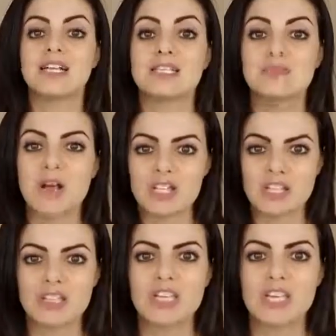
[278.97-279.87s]

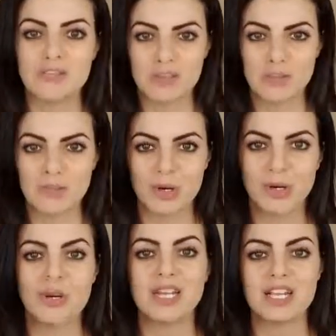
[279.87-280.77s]
especially if the
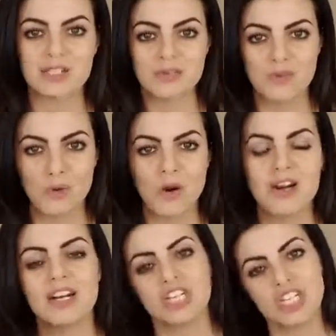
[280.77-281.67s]
bird is
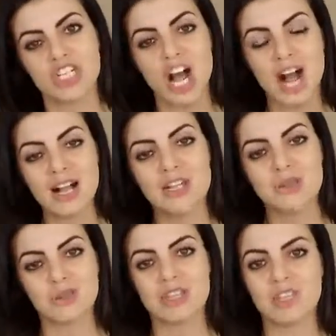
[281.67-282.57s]
for a
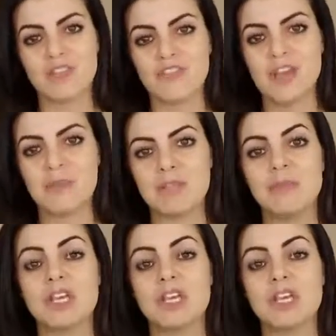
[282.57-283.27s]
child within a family,